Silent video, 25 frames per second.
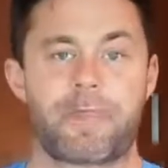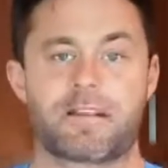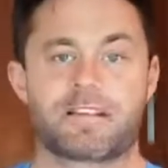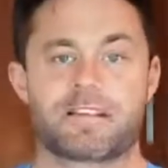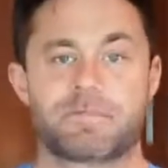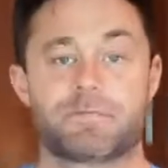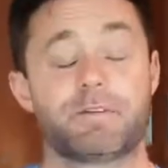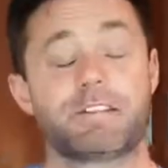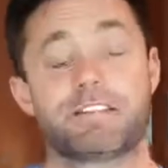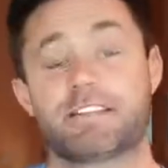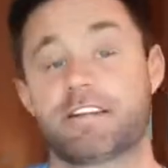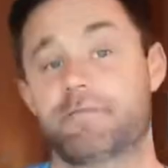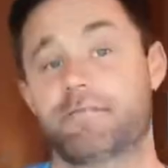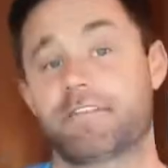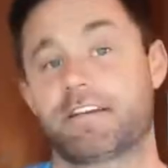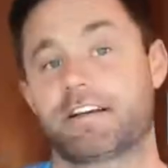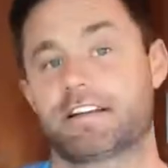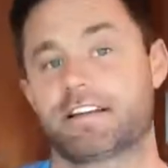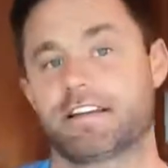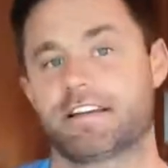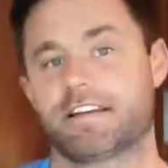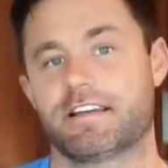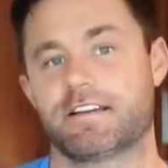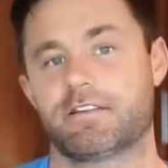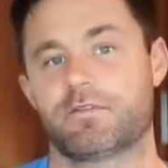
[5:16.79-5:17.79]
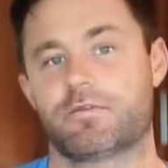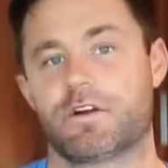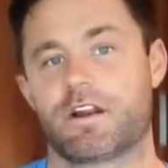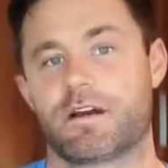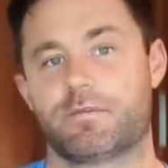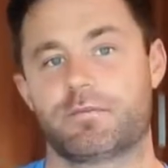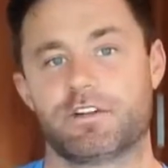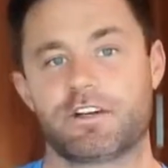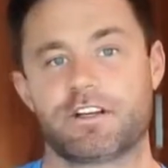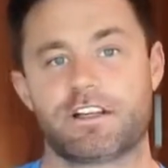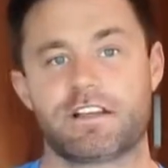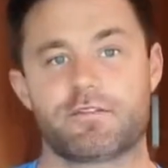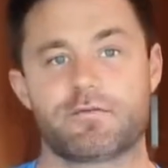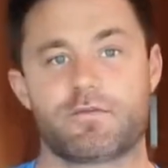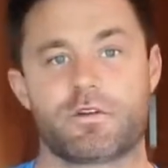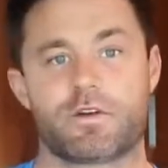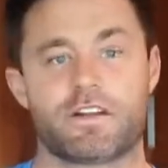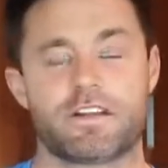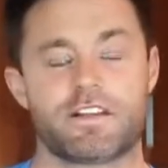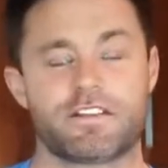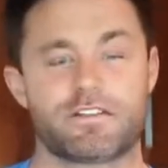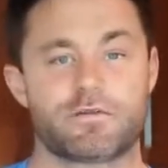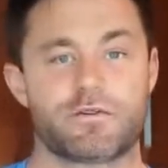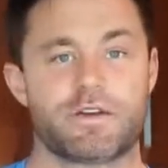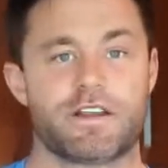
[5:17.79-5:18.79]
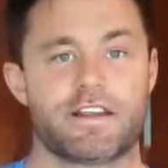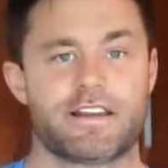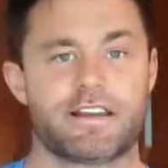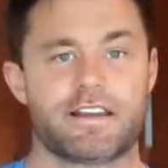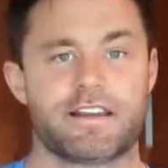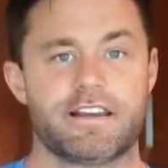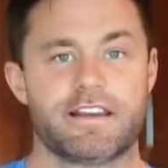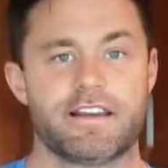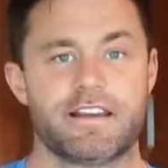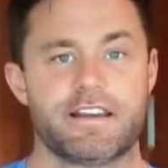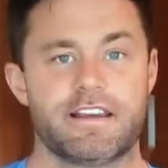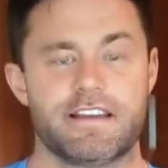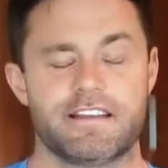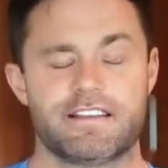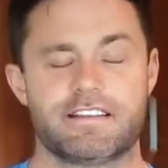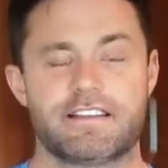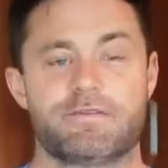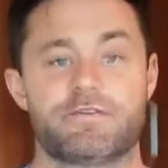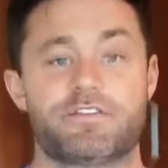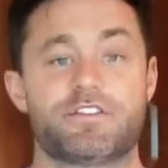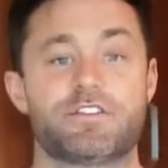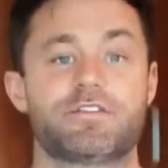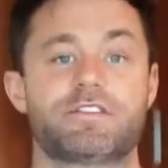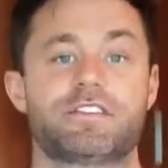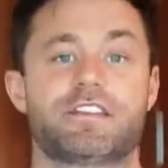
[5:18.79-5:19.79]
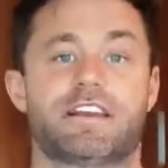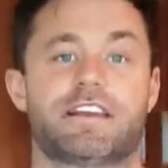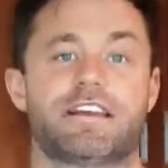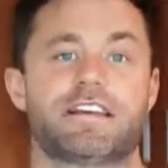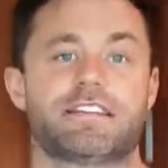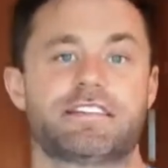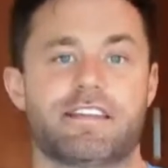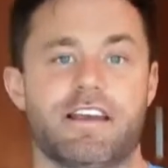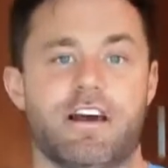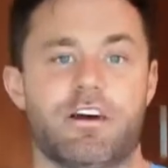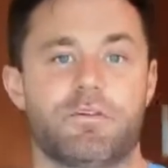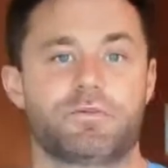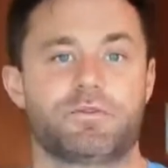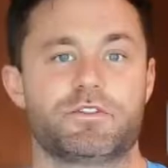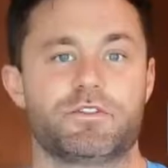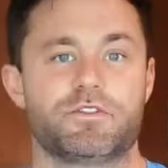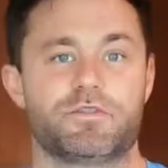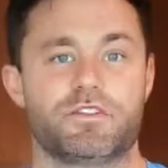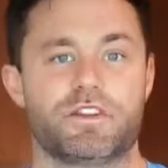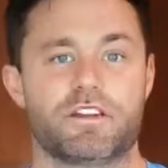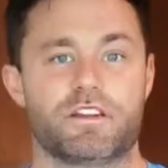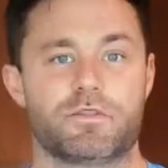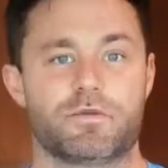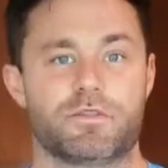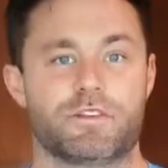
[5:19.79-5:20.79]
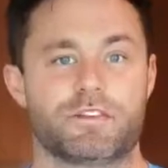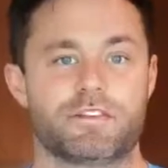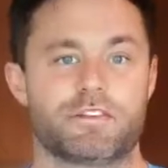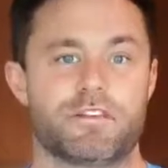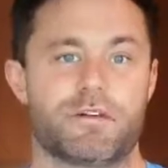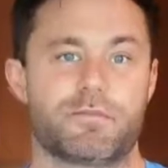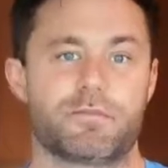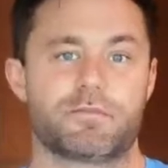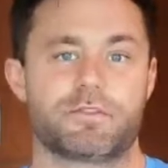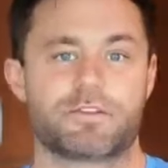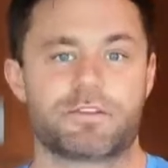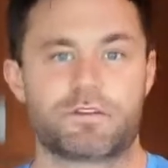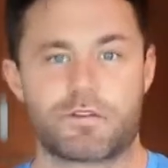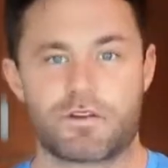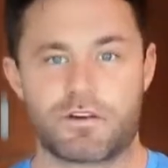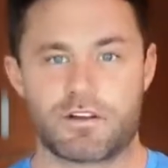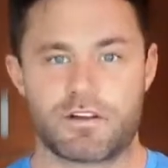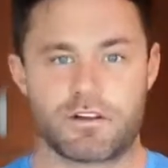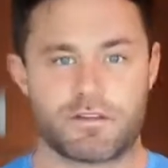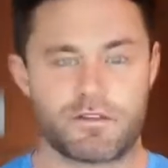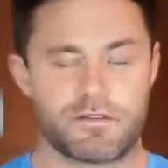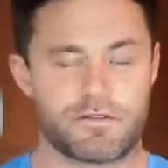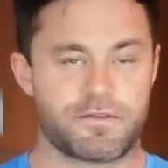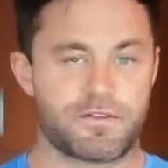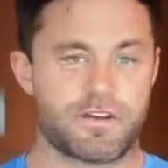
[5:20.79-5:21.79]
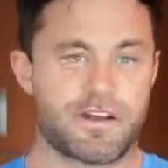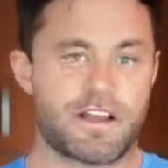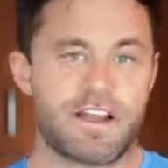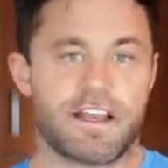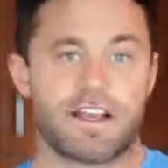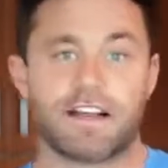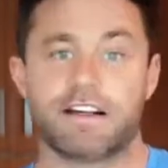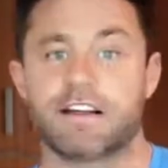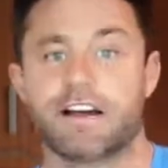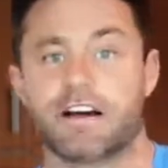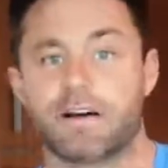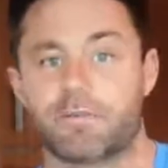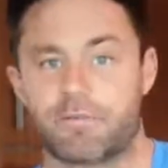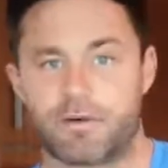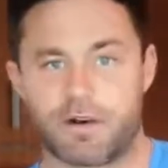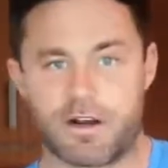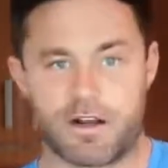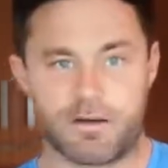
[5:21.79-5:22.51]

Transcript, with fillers: Specifically, what I'm looking for this week is if juicing has helped you deal with some sort of gut